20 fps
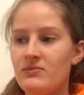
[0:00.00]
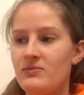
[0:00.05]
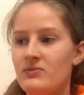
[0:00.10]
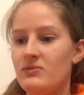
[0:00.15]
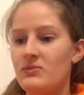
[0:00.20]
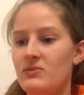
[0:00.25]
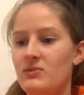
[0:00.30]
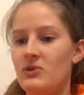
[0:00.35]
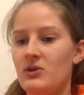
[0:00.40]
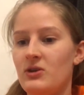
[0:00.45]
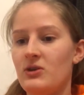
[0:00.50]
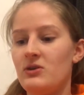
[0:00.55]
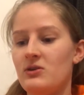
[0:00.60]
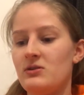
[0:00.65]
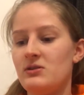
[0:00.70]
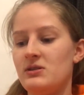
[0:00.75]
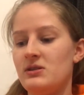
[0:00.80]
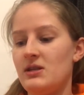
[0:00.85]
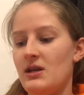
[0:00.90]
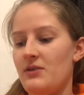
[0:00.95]
the good
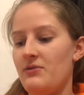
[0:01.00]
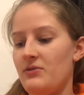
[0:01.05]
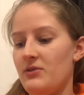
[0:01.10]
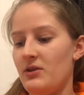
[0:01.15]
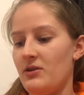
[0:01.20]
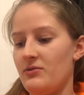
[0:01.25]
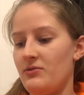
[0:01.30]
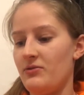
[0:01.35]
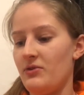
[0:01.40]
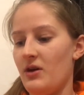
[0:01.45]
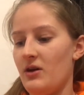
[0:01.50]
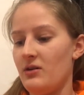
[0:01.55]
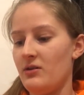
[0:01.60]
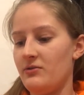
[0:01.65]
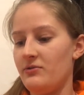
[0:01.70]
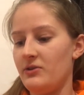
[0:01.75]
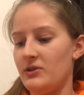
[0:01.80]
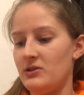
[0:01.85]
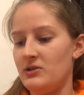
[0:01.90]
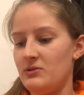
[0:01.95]
safety of all of
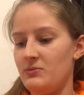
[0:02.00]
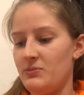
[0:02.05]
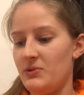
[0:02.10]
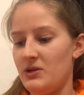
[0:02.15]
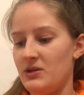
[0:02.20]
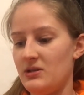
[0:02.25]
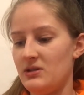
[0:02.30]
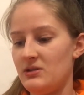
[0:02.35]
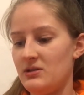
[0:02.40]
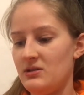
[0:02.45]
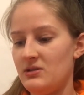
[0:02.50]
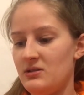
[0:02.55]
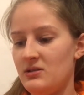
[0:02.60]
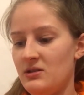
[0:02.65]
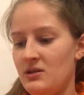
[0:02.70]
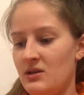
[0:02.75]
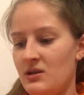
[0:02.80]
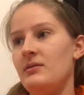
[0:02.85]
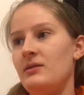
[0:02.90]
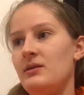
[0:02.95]
us, but it's
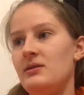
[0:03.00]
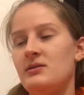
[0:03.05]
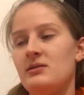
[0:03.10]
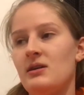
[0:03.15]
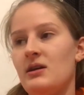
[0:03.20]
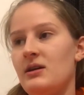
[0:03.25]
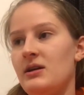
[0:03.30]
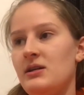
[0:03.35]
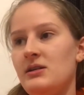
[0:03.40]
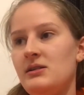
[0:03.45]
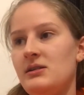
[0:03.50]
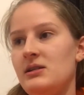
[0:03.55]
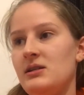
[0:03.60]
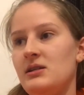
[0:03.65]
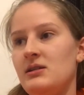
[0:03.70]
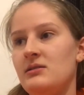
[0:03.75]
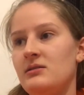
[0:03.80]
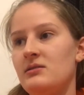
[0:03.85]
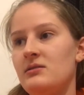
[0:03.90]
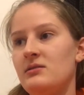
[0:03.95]
not
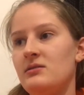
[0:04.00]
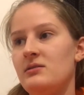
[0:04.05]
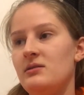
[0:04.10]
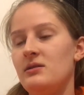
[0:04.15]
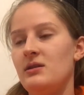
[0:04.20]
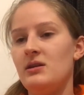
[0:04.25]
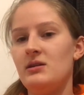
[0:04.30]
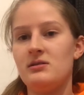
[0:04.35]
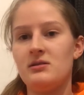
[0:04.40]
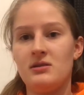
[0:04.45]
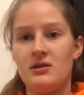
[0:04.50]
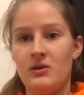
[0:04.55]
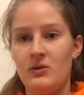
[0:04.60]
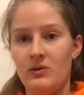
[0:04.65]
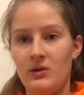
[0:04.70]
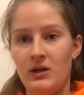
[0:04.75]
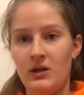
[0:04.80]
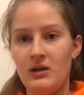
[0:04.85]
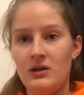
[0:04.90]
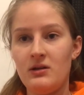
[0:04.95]
easy. It's
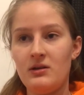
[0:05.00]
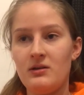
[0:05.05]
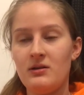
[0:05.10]
lonely.